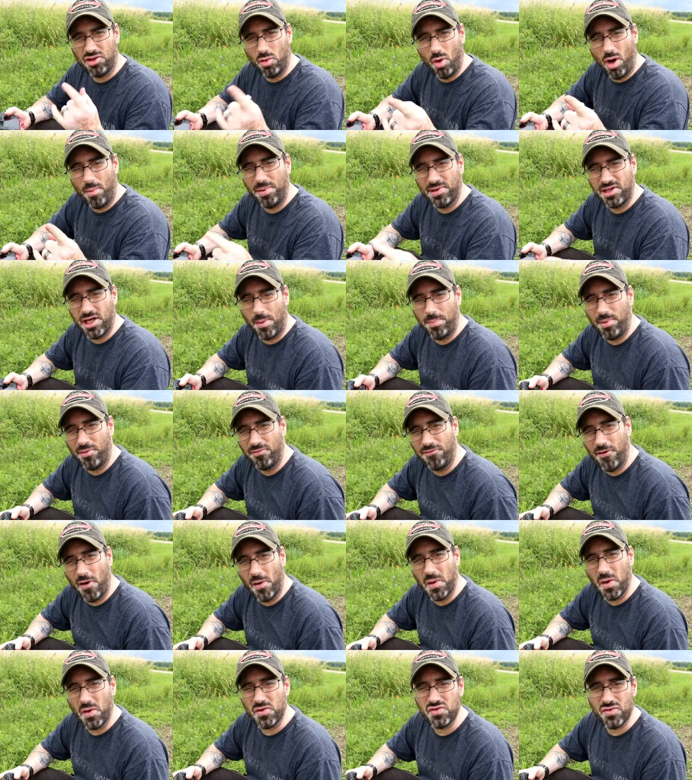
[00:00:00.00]
Throw up a couple
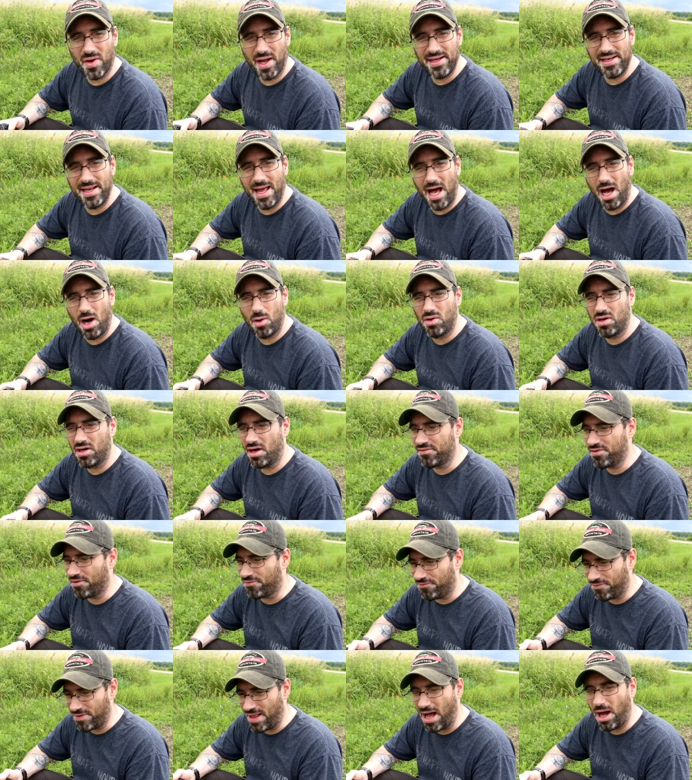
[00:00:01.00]
photos right now
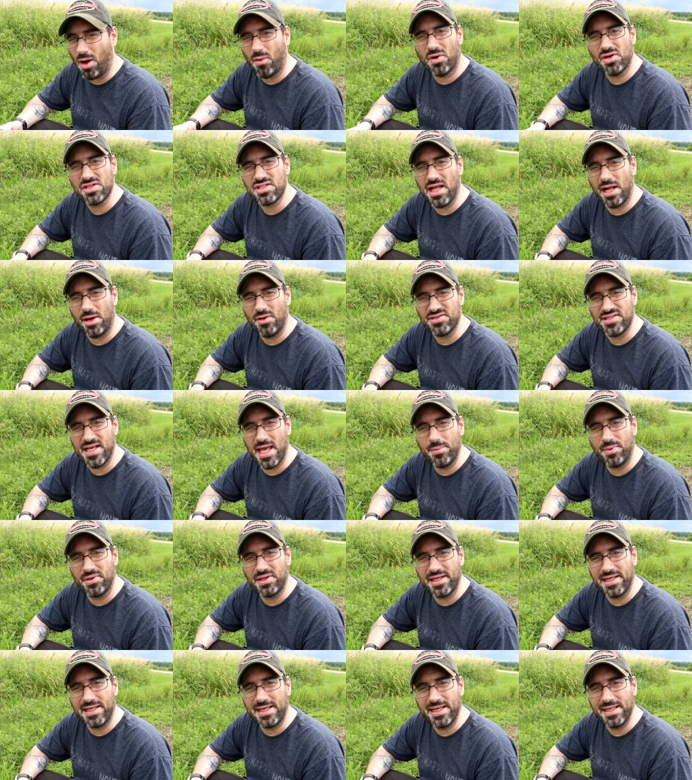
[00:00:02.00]
of the flowers that I was
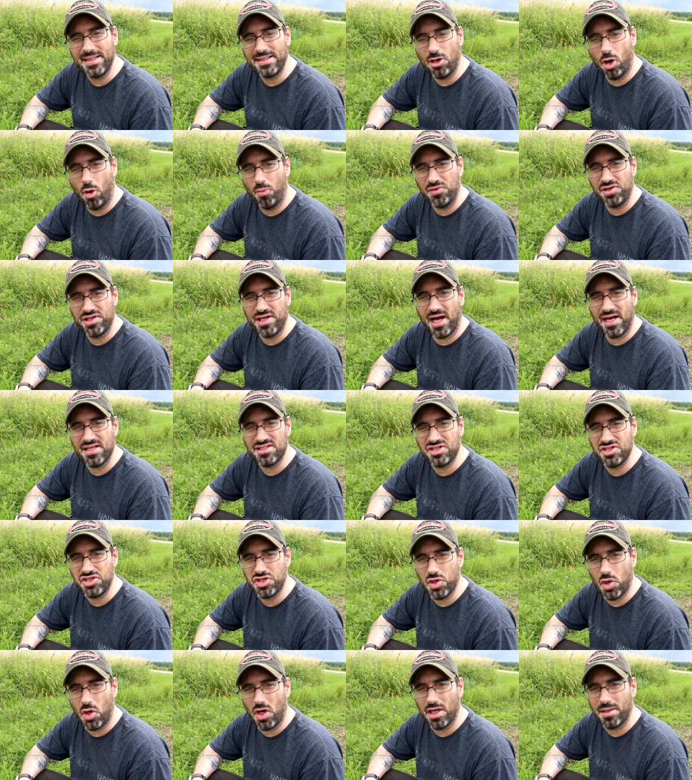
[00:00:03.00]
able to get. Hope you guys
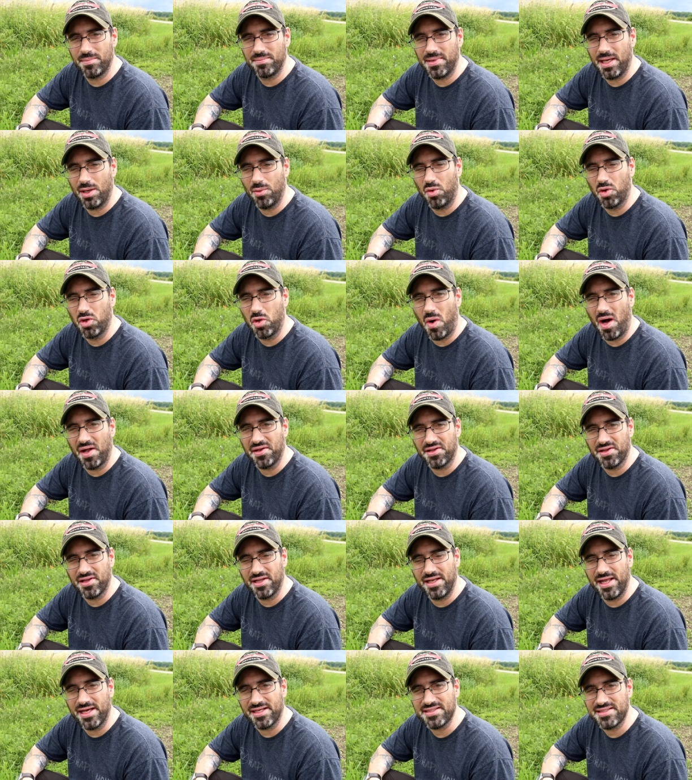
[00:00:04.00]
enjoy them and we'll go on to
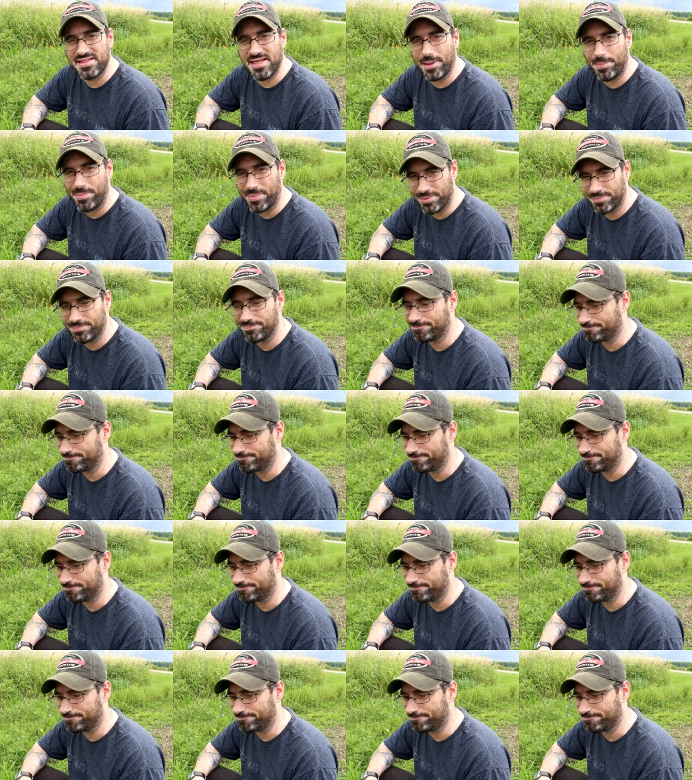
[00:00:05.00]
the next tip.